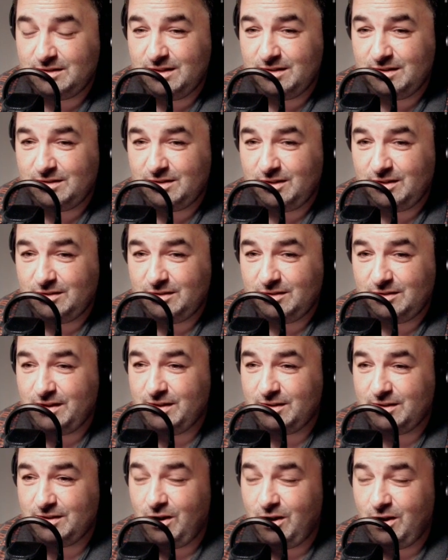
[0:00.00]
they're
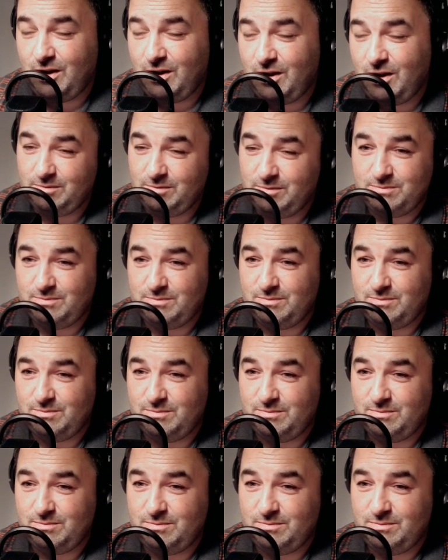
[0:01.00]
in their own little
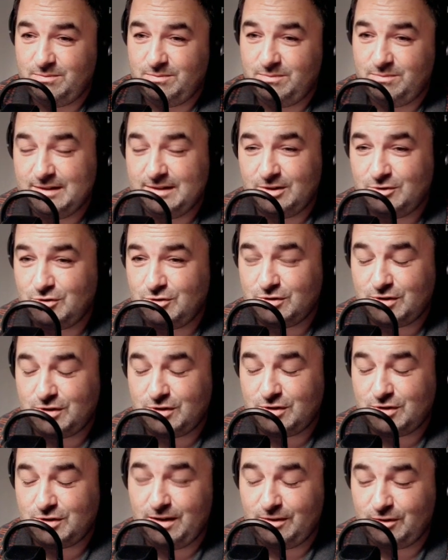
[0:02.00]
bubble, and they're just
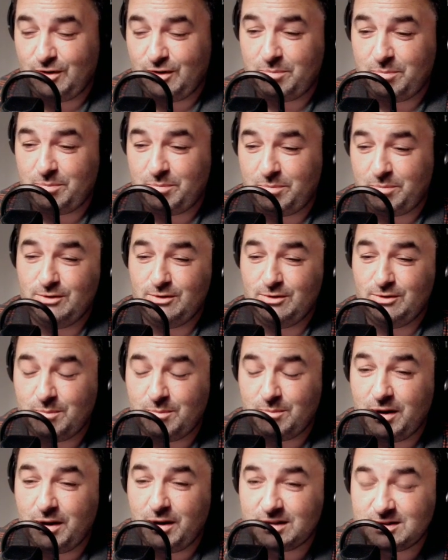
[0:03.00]
talking complete and utter
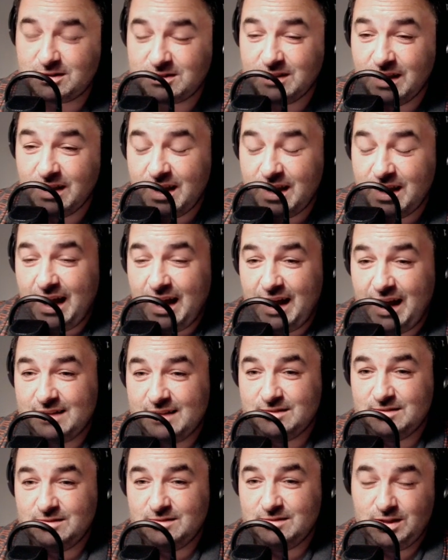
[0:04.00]
bollocks.
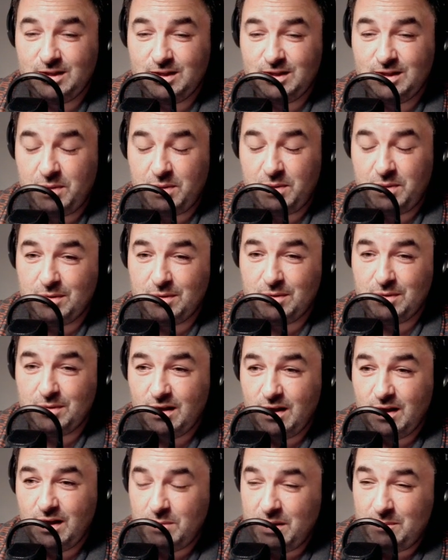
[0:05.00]
And people,
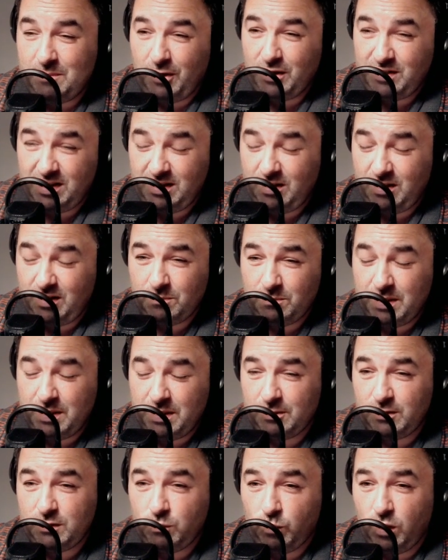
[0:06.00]
I think
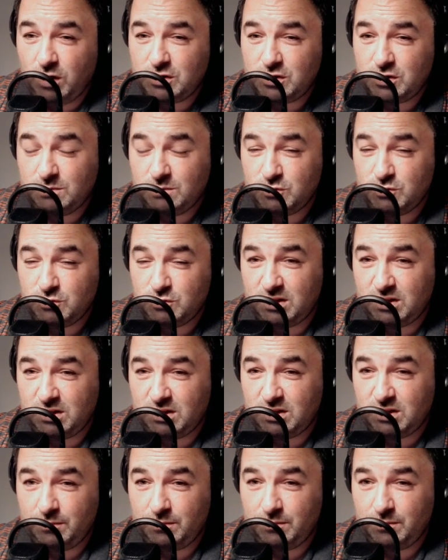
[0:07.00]
people only watch them just
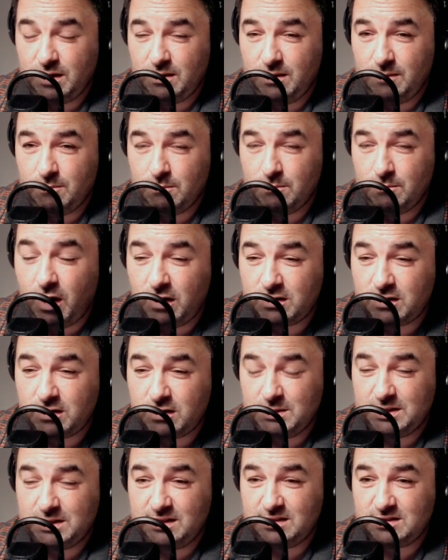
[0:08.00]
to mock
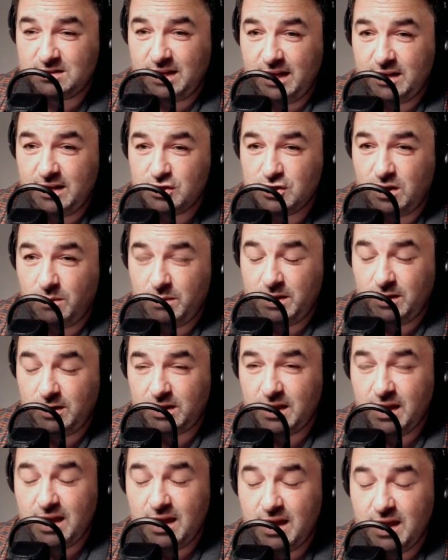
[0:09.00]
them at this stage.
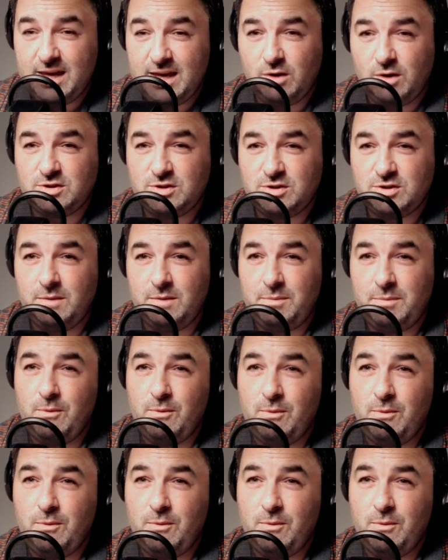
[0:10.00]
Like, he goes on about.